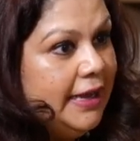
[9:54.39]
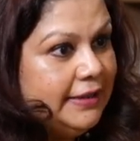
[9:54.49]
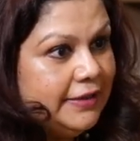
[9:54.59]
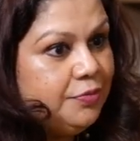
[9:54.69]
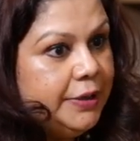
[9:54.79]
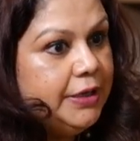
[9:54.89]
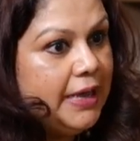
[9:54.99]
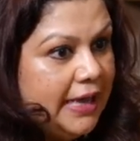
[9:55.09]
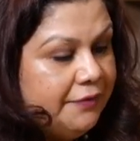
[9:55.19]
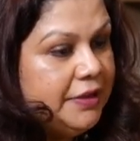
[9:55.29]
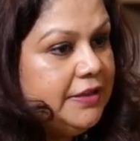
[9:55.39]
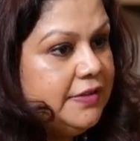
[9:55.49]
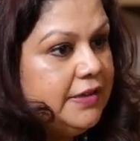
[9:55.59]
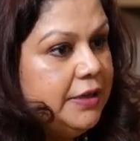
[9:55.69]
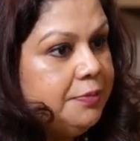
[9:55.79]
And that's why having
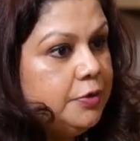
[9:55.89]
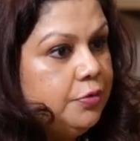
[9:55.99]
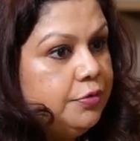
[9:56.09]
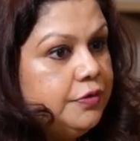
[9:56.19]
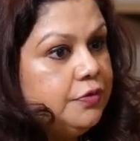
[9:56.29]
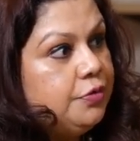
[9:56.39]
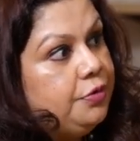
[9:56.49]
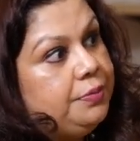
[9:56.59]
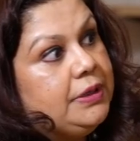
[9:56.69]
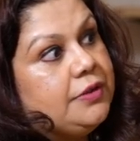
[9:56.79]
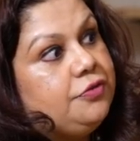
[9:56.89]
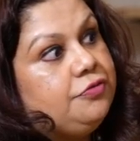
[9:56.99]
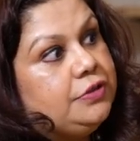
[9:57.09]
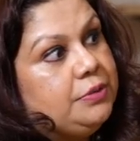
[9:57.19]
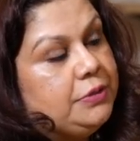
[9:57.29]
these labor codes is going to be
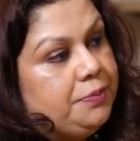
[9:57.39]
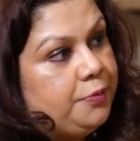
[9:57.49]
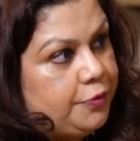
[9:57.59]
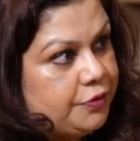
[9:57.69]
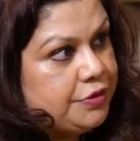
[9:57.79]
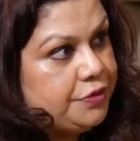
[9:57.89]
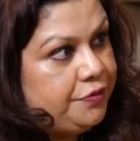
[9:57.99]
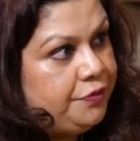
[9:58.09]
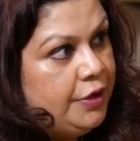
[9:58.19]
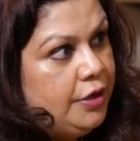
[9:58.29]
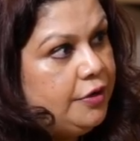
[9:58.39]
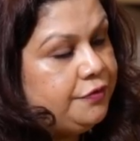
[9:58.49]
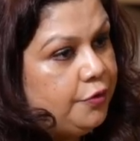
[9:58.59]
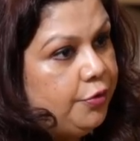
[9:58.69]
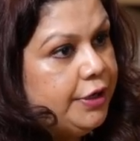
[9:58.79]
extremely positive
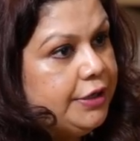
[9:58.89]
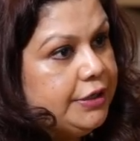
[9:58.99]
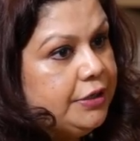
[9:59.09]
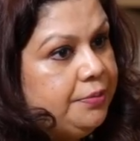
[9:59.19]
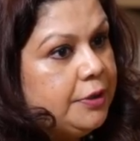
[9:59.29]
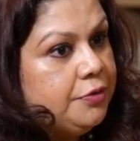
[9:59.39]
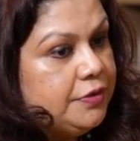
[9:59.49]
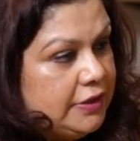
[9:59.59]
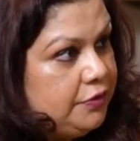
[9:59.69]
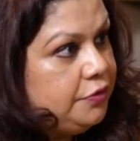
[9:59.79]
for India because